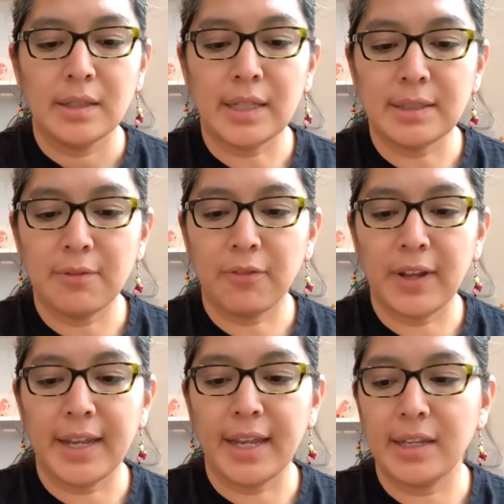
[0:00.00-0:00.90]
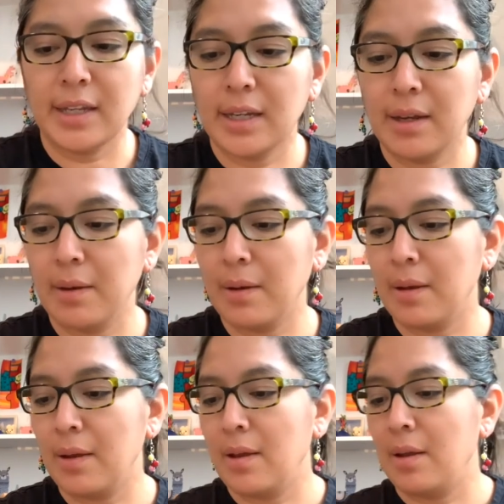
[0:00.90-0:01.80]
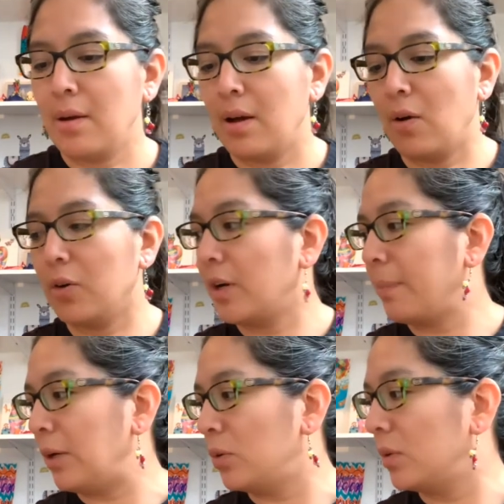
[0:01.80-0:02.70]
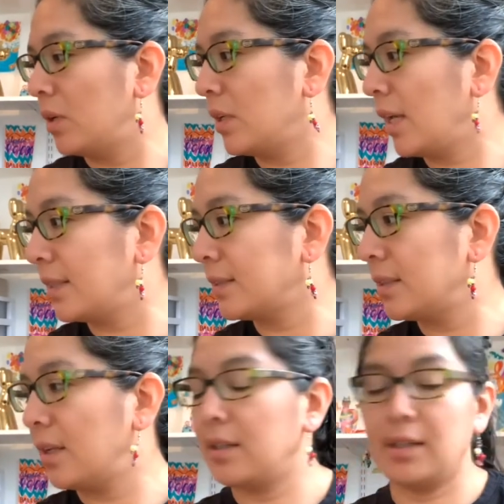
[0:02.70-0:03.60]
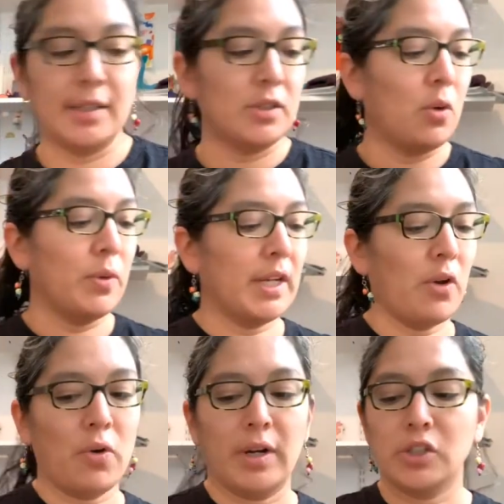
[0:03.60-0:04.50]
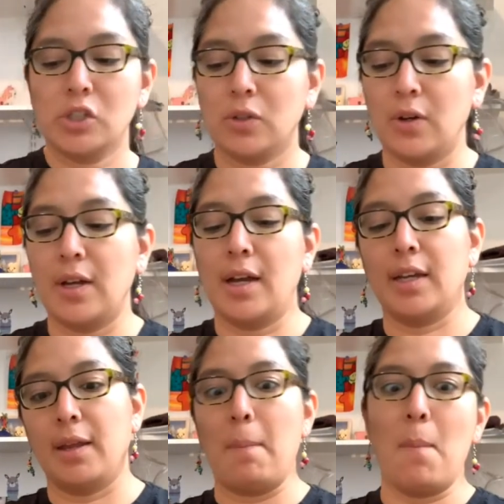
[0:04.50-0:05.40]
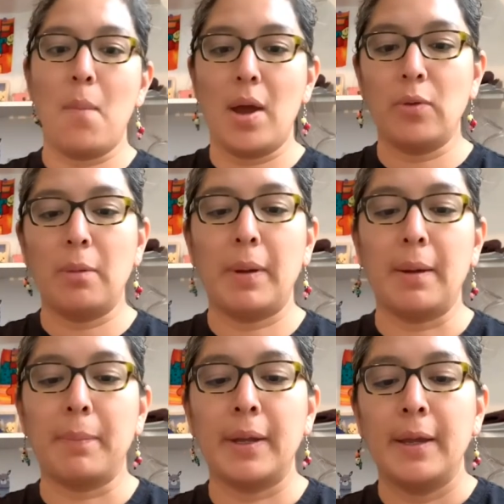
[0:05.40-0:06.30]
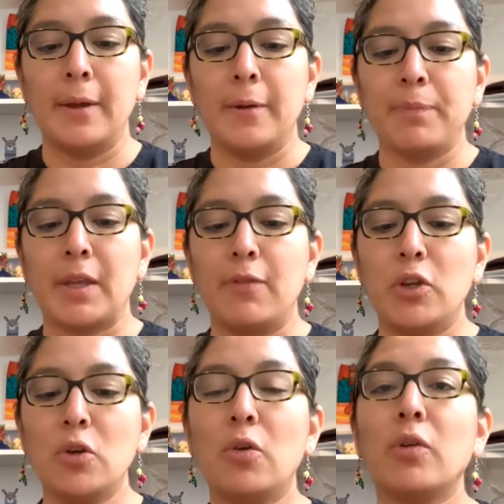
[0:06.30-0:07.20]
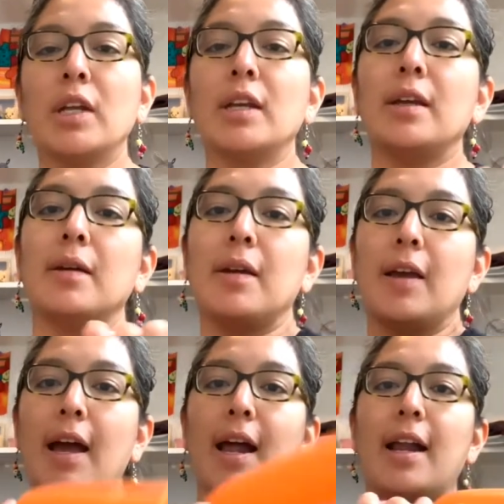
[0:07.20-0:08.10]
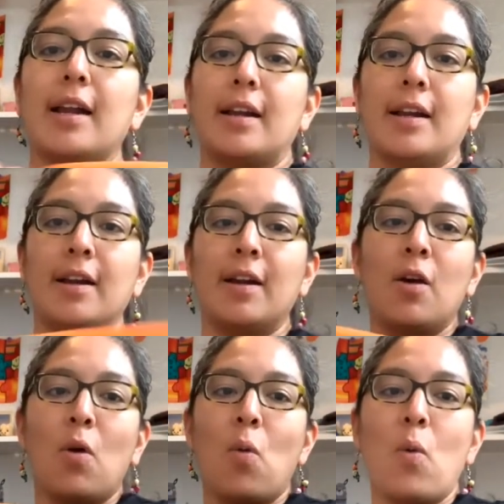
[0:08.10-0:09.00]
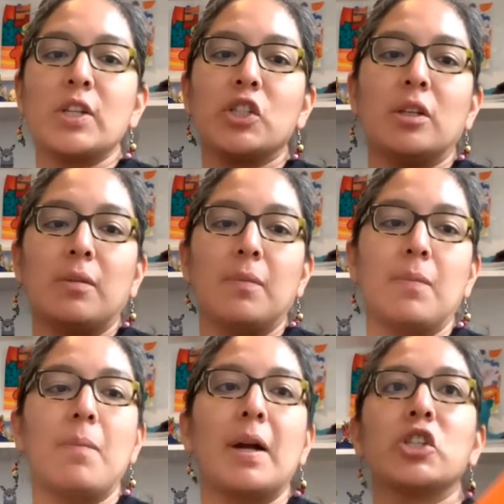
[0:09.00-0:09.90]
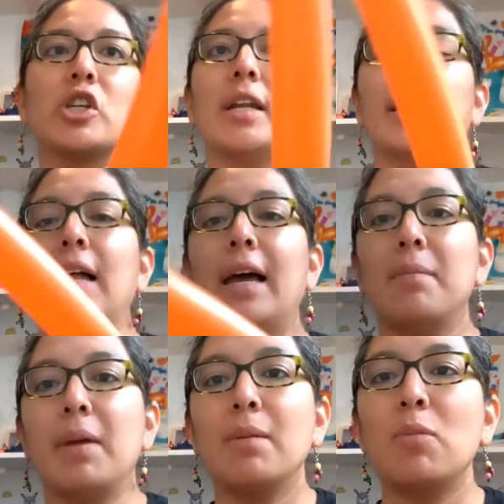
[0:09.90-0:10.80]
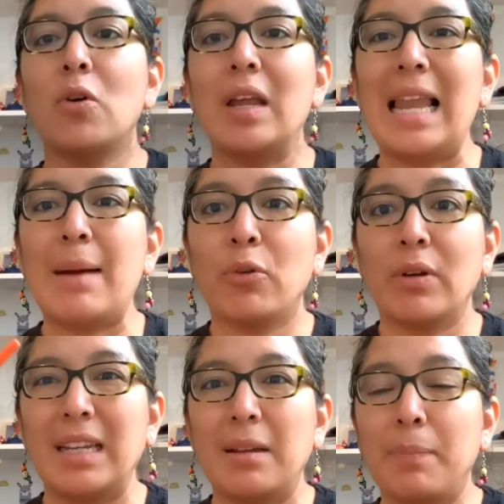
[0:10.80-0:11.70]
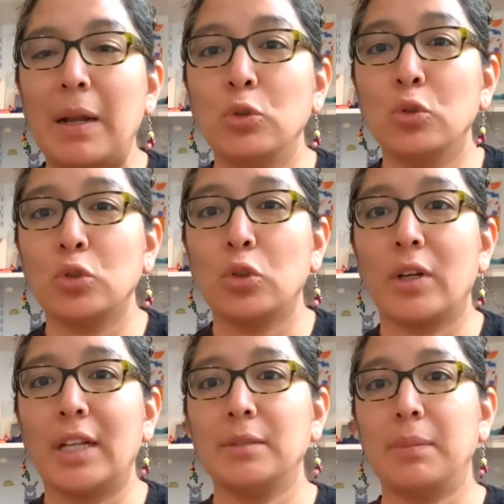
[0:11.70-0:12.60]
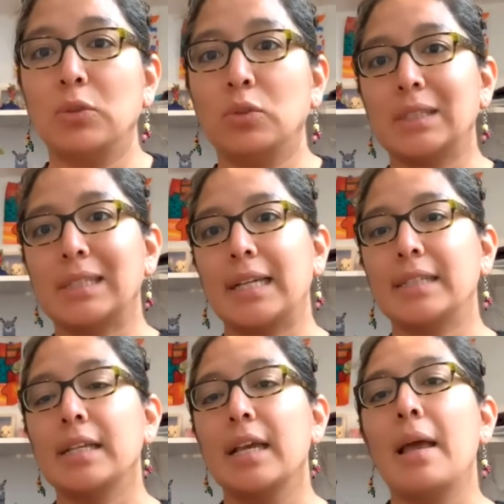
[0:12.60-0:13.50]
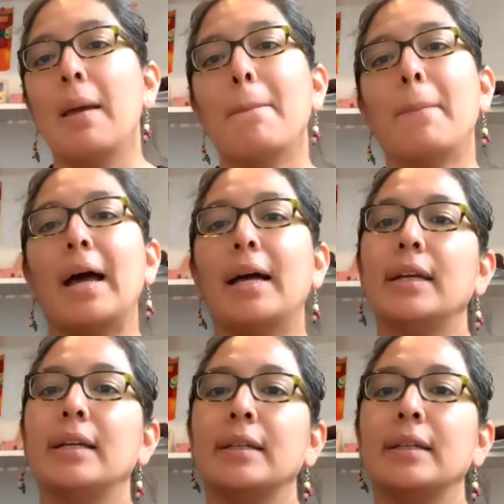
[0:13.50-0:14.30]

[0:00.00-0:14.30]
just inflate any other balloon. Yes, and let's go with an orange. So again, manual pump. If you're already watching it, channel, I make more elaborated balloon tutorials, balloon designs, but